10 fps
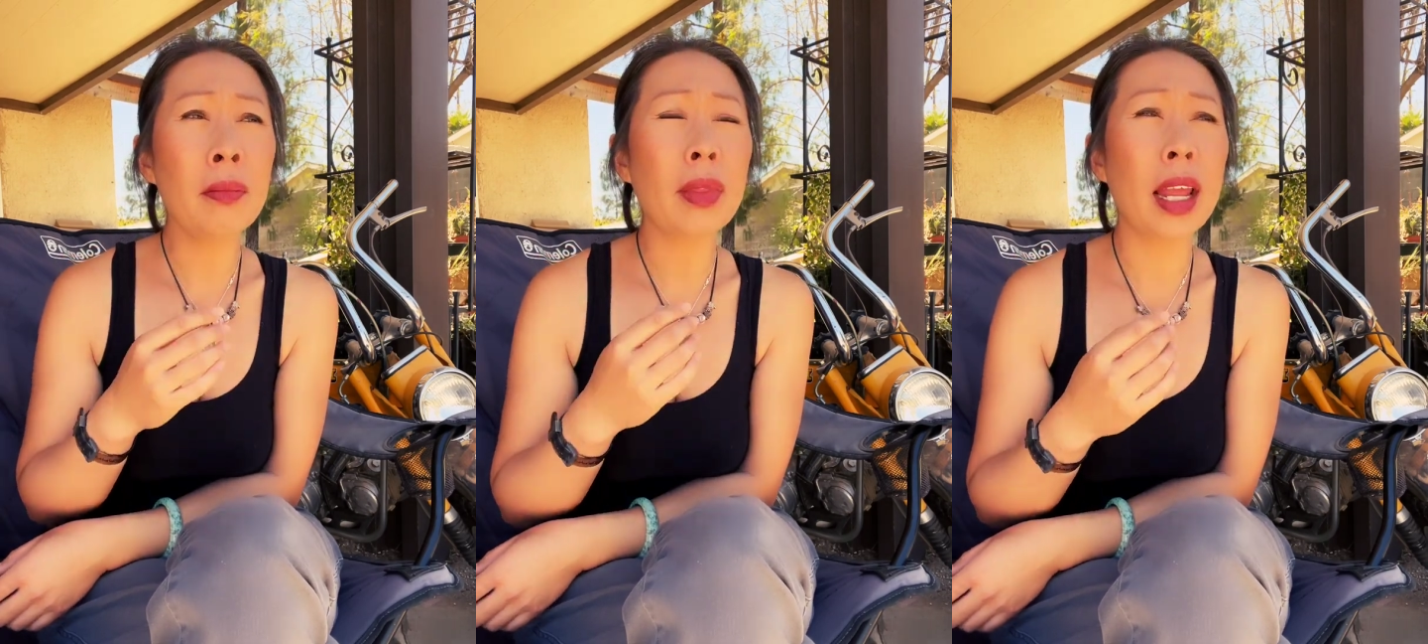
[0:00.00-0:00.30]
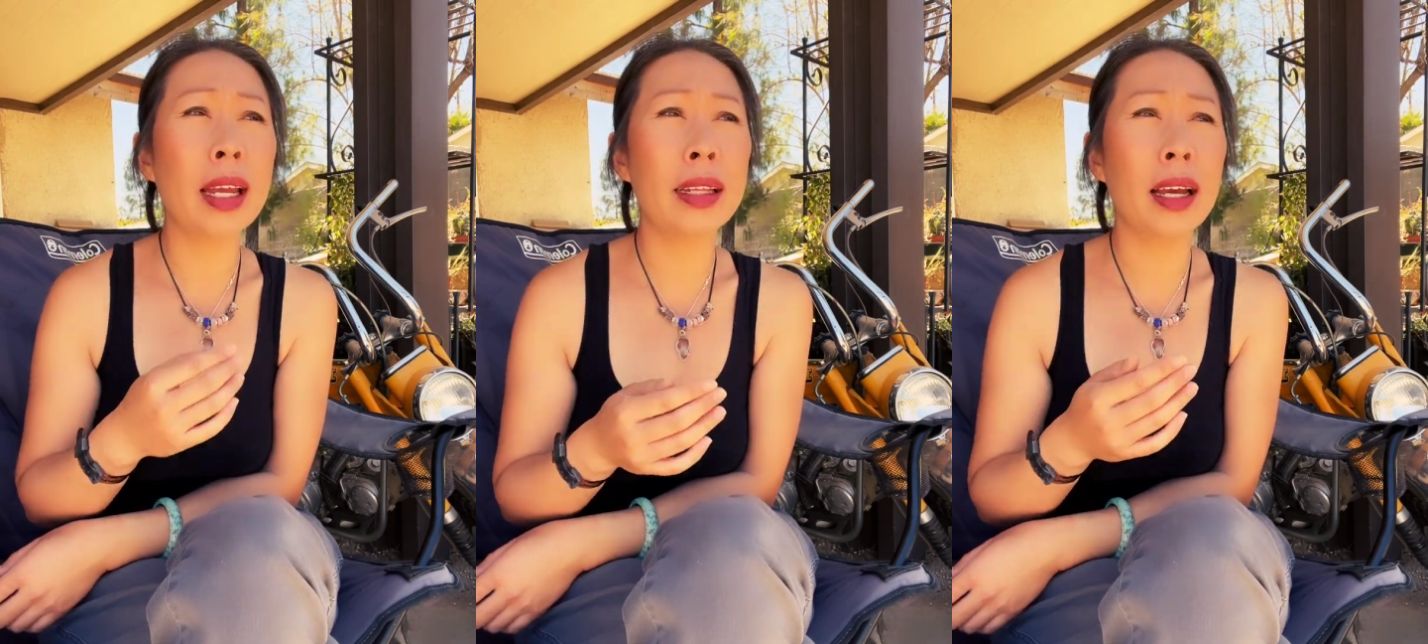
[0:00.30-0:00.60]

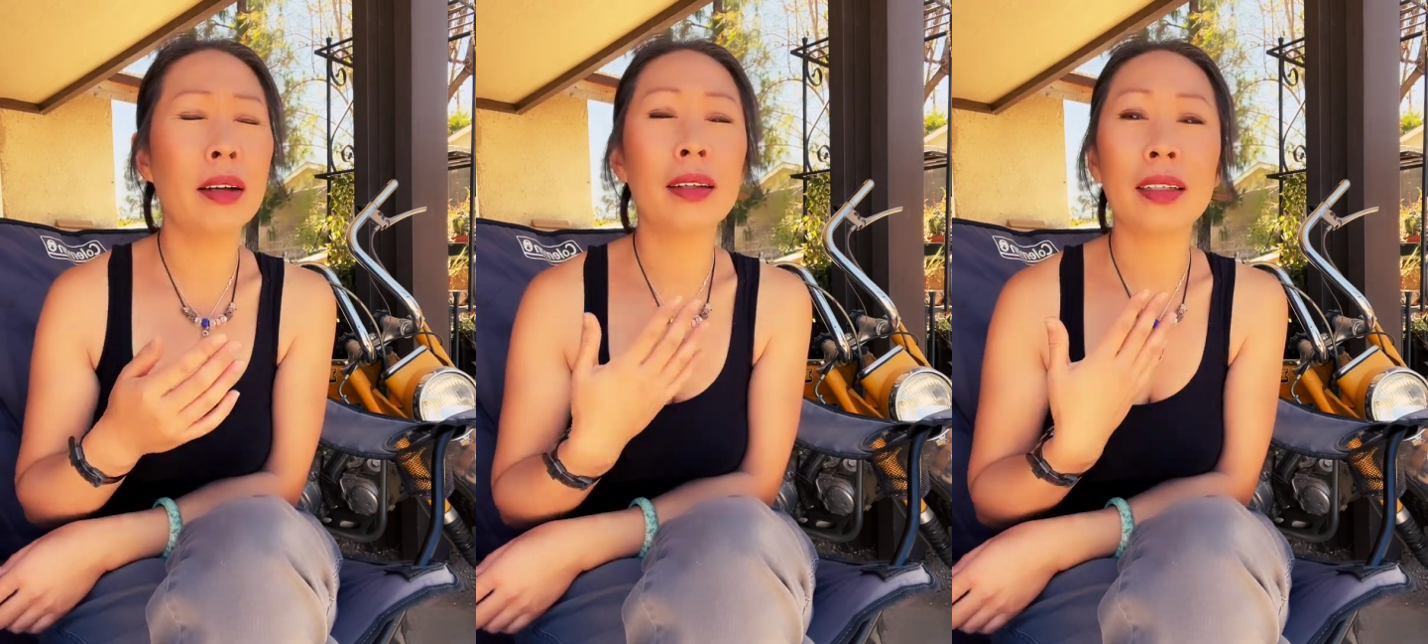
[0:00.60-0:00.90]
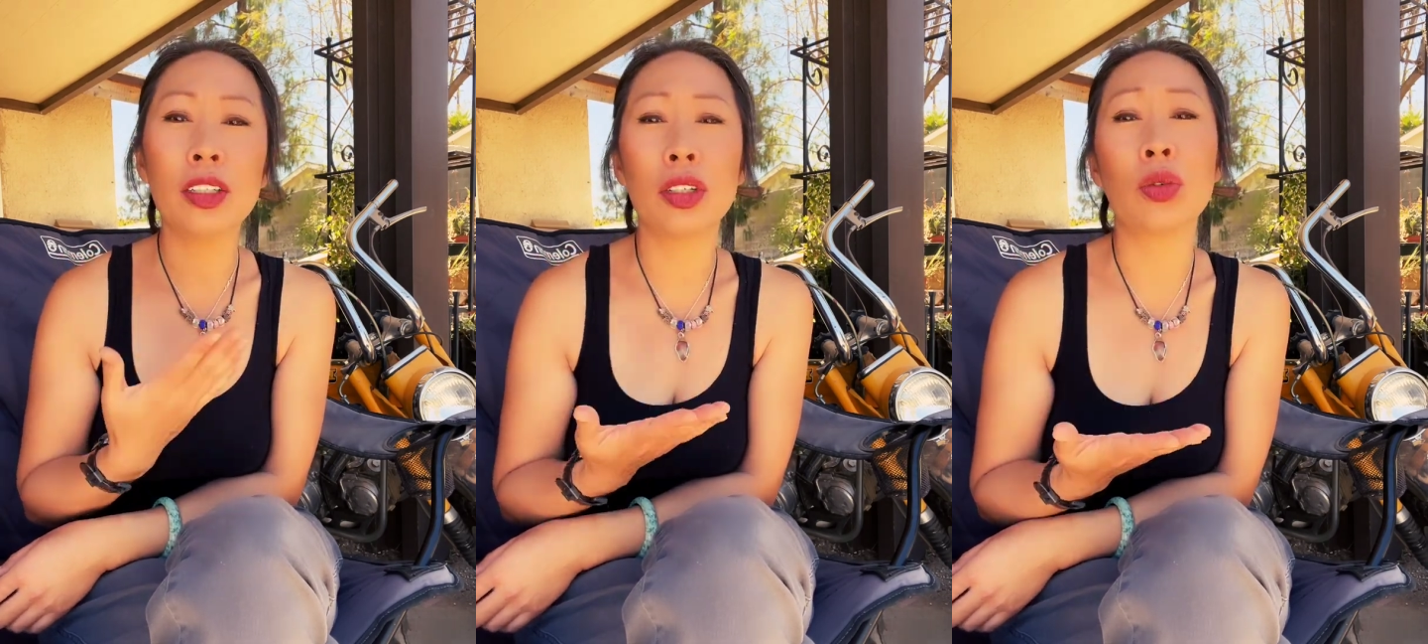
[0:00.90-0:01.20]

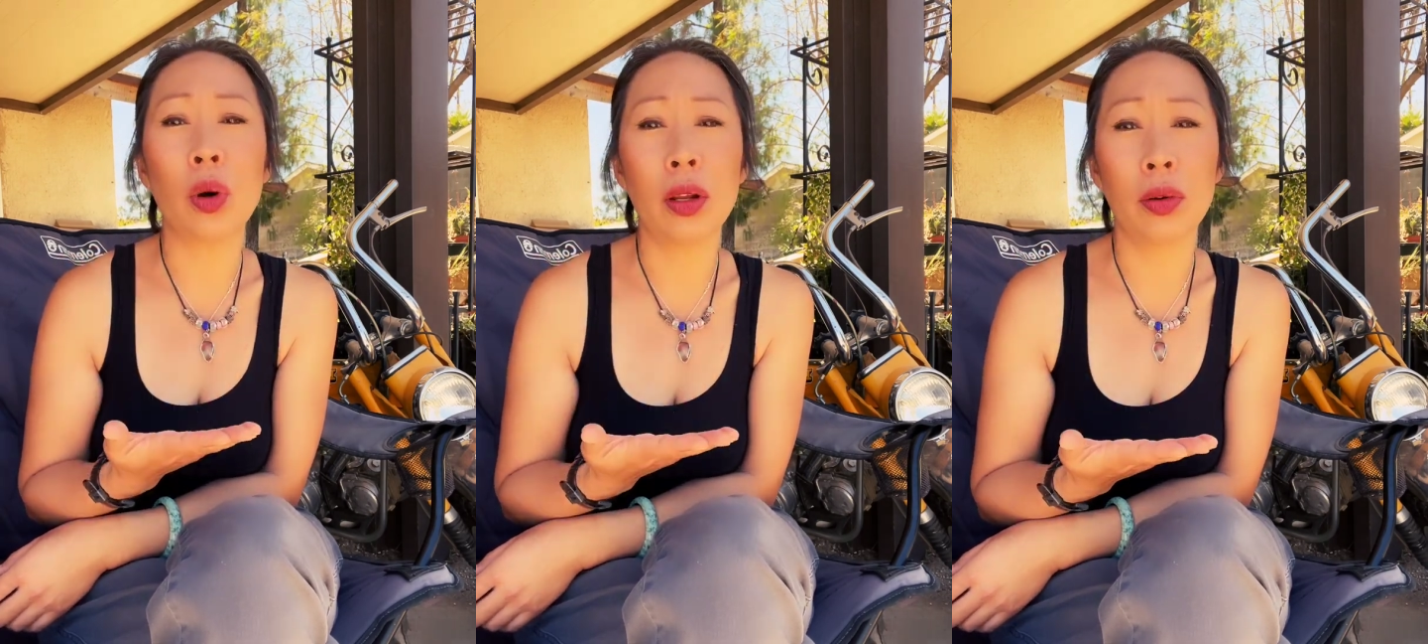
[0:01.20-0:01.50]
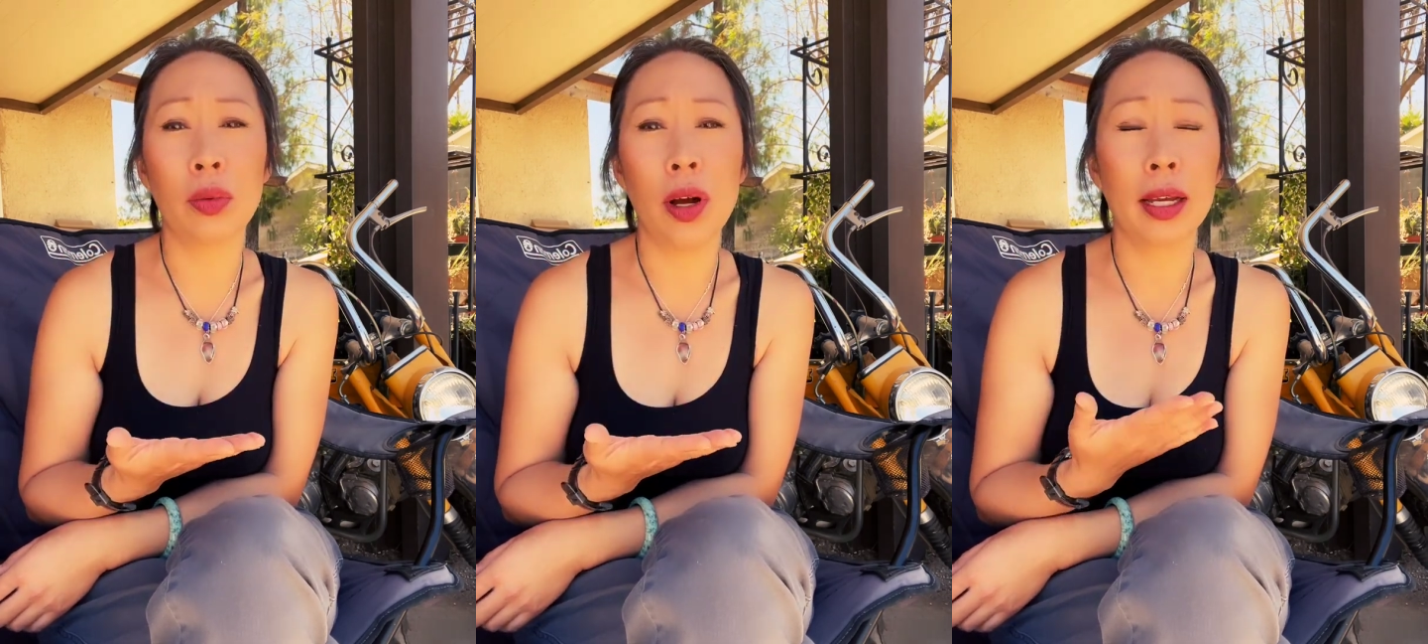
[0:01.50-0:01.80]
I just
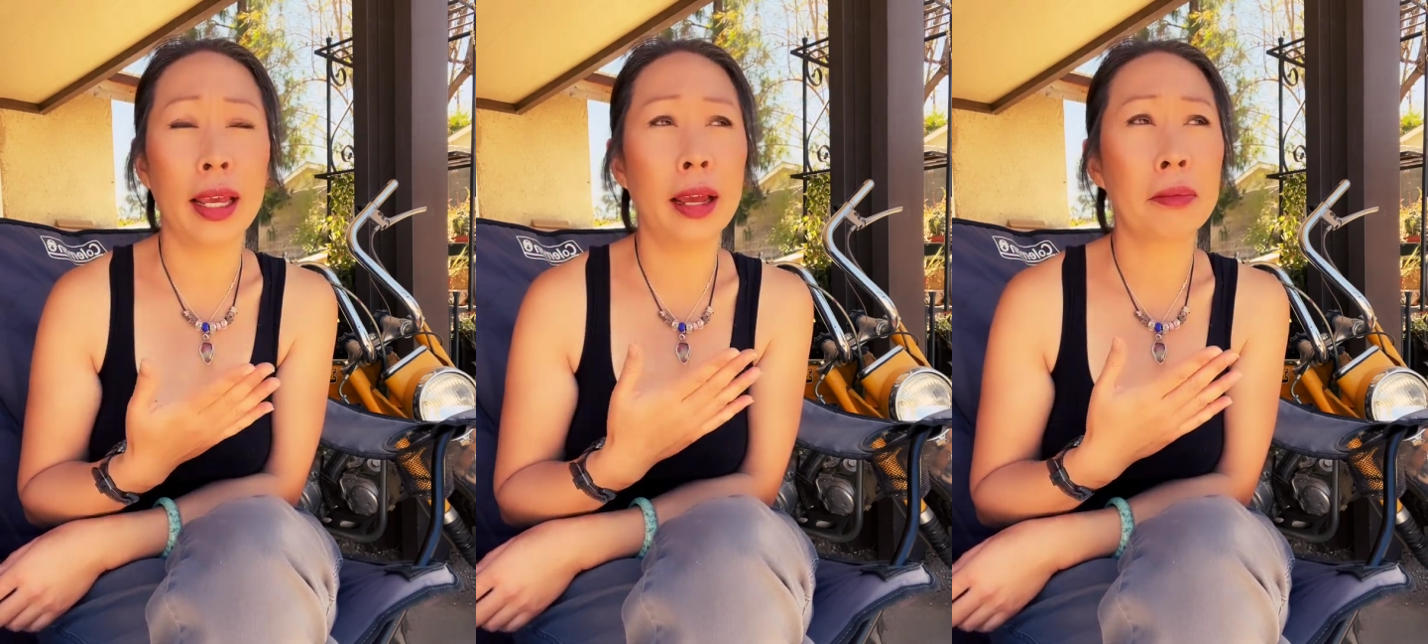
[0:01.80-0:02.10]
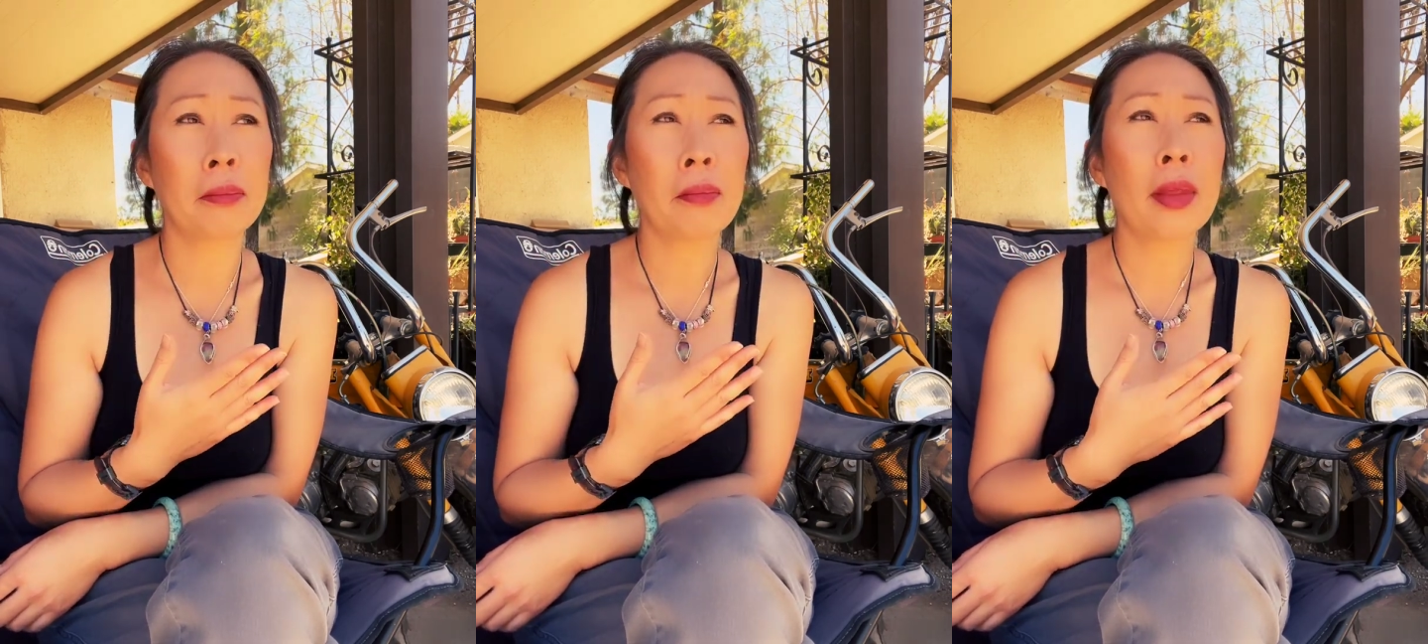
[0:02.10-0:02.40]
swallowed wrong again.